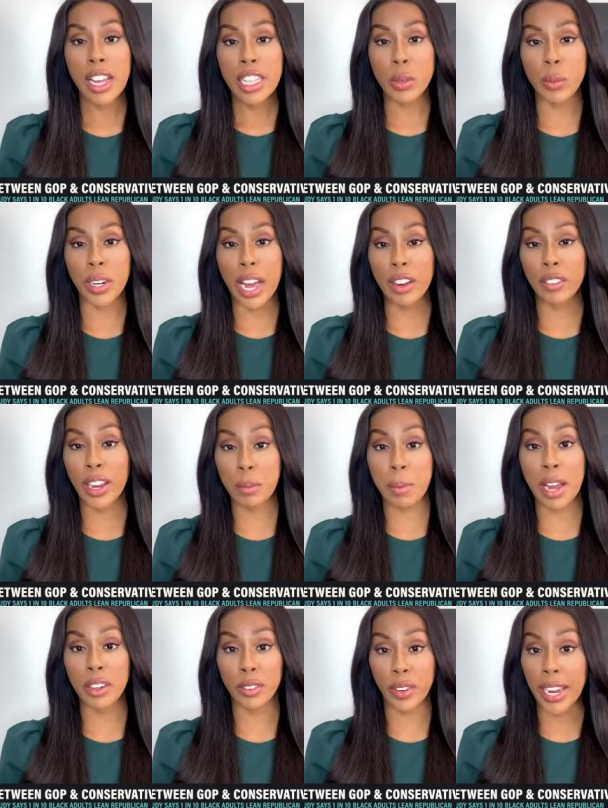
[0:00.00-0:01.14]
So when I ran
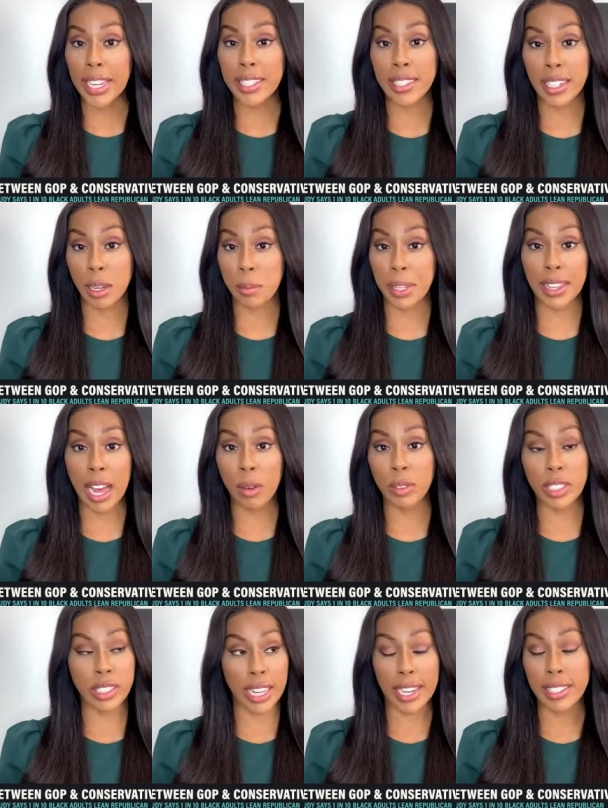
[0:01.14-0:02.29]
my race, and I mean, that
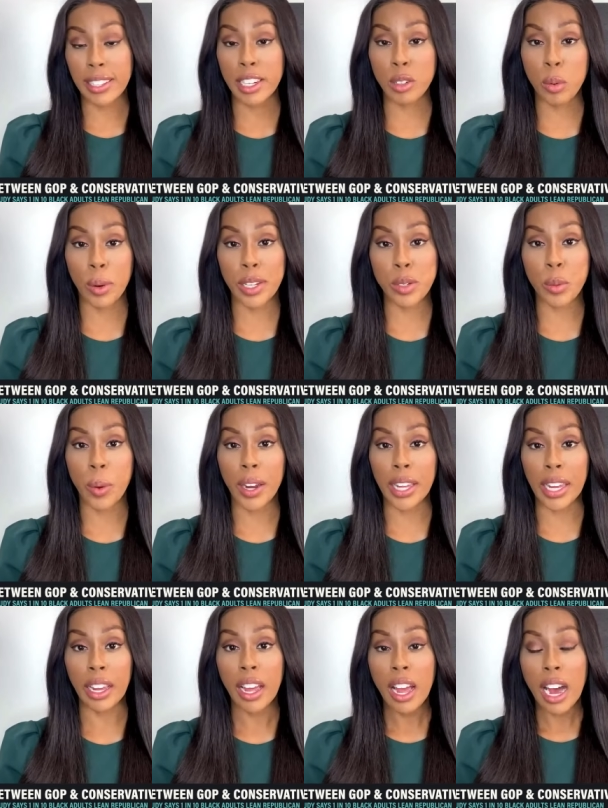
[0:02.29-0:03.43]
was, like I said,
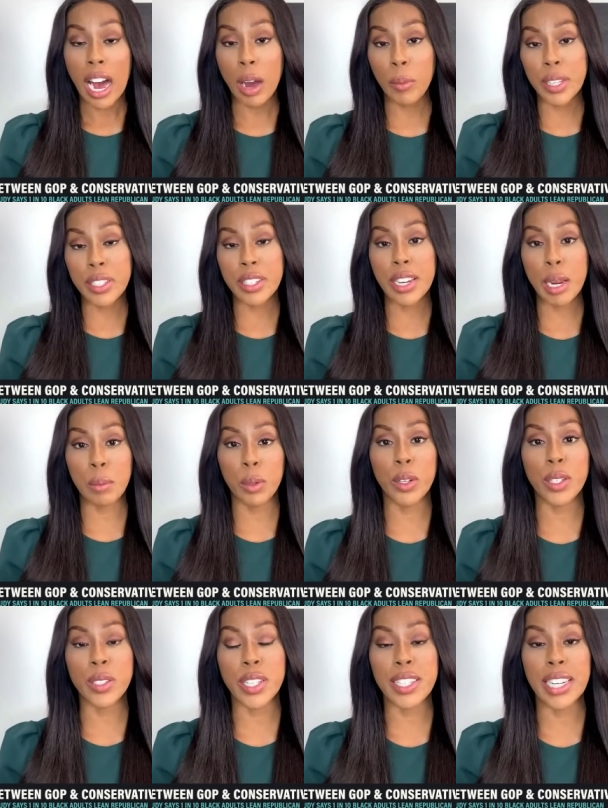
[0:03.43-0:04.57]
2020, I went into
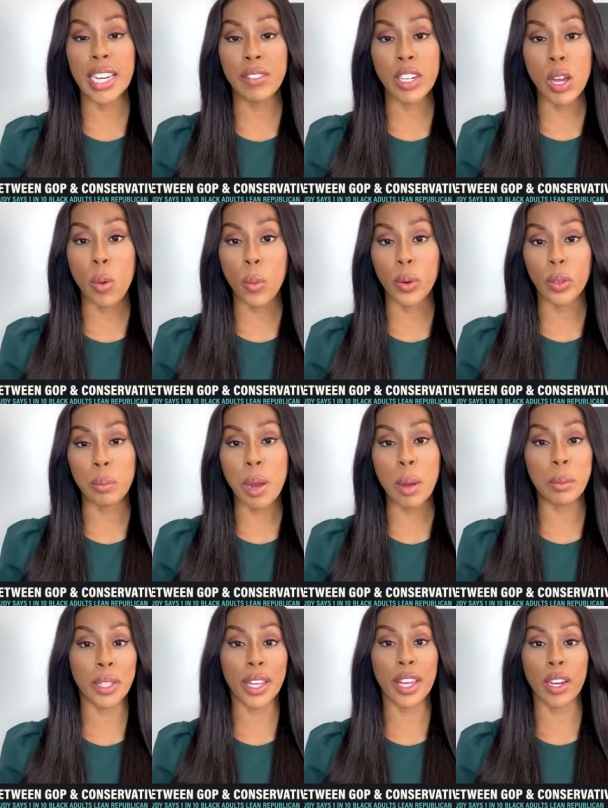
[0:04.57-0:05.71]
neighborhoods that didn't even know what a
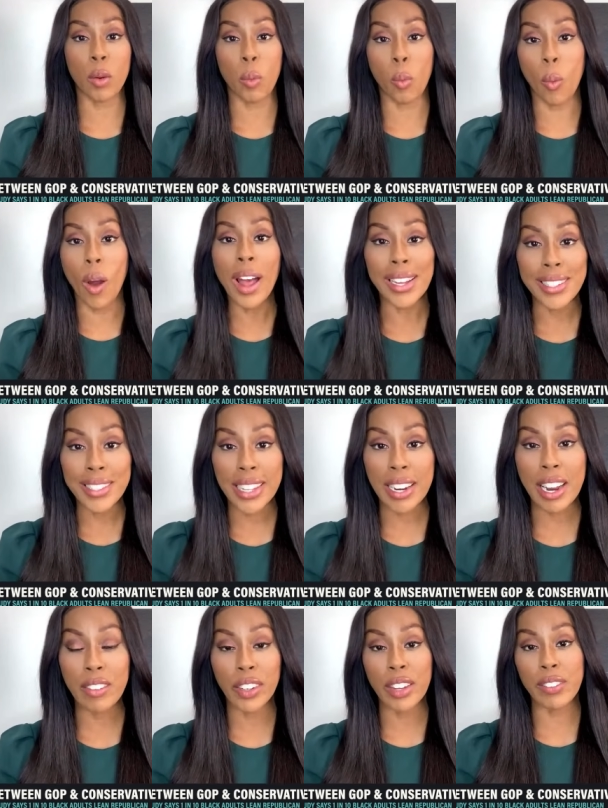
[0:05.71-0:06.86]
Republican was. They
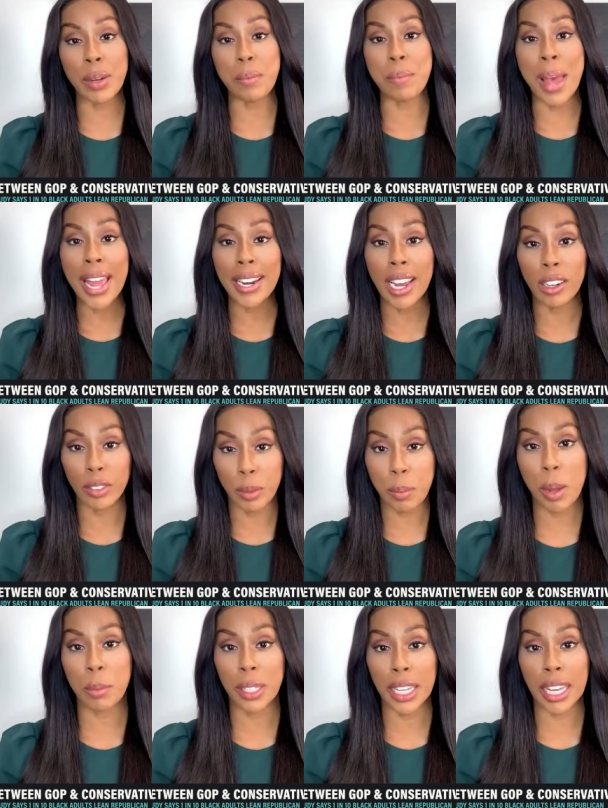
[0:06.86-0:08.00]
never even met a
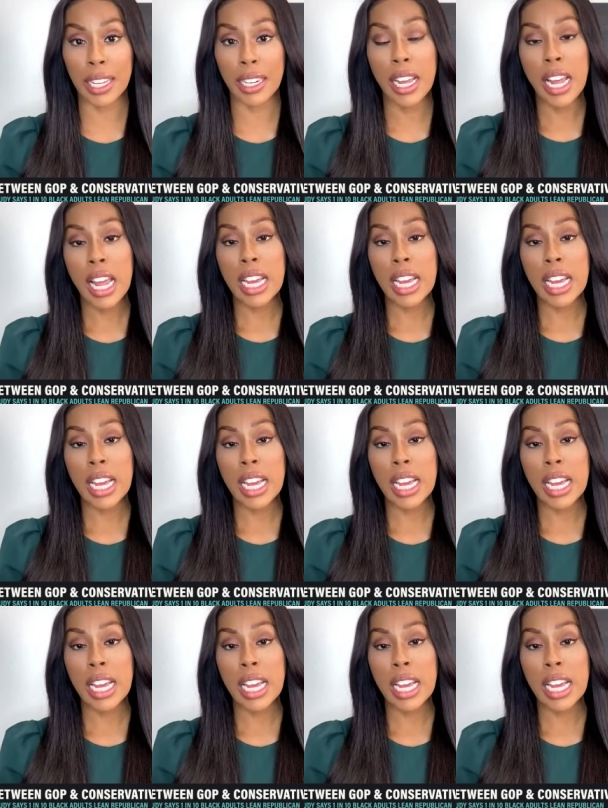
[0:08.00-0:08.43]
Republican.